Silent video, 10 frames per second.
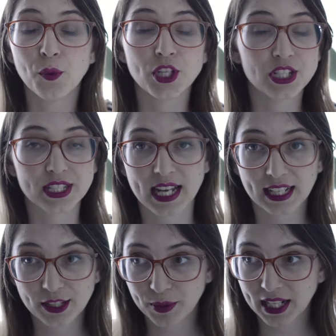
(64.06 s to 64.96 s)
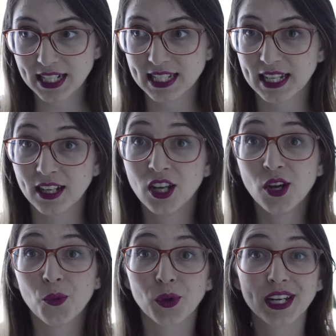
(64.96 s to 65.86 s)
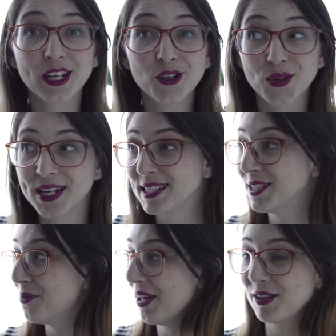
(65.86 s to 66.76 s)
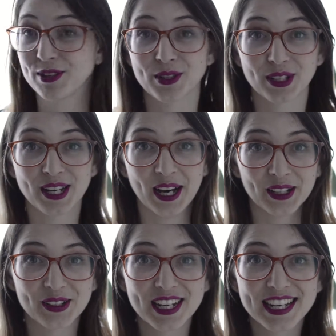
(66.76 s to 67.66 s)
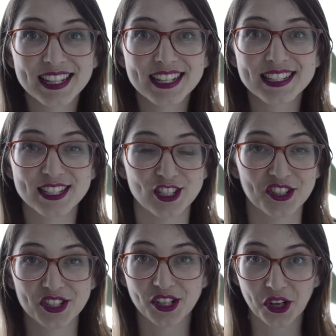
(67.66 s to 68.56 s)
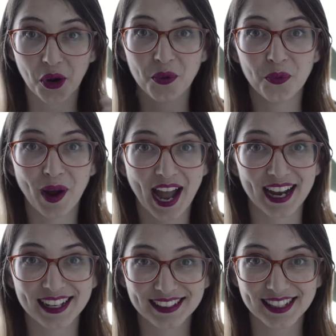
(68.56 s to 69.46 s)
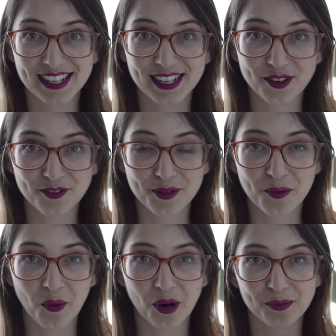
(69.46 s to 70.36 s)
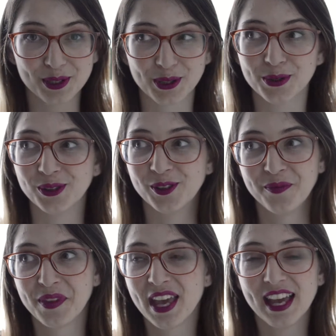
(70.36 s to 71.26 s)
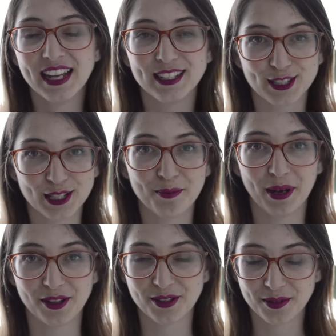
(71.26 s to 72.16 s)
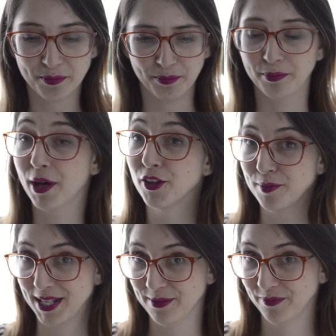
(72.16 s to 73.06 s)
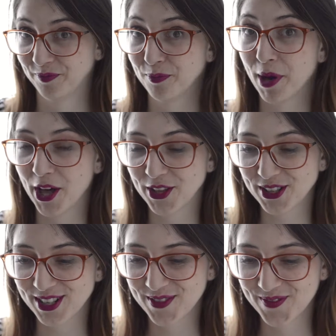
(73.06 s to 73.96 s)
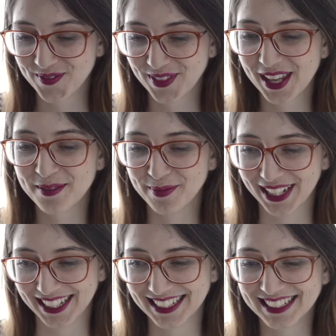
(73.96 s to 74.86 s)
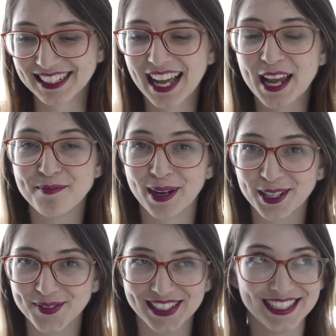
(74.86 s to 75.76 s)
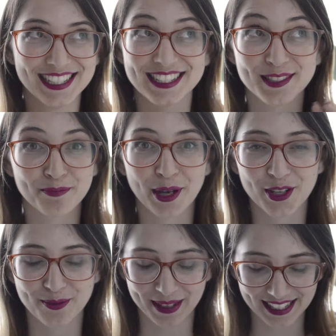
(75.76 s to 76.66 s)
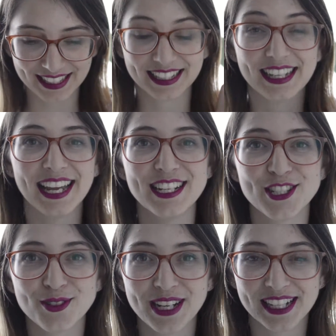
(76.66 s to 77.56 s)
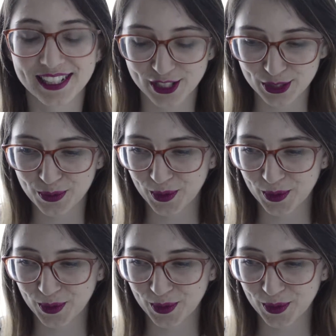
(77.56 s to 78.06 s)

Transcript: which is exactly what I did. We're getting crazy weather, so the coloring in this is just gonna go whack, like from warm to cool. It's gonna bother me. Bother me. And bug me is bother me, in case you needed a new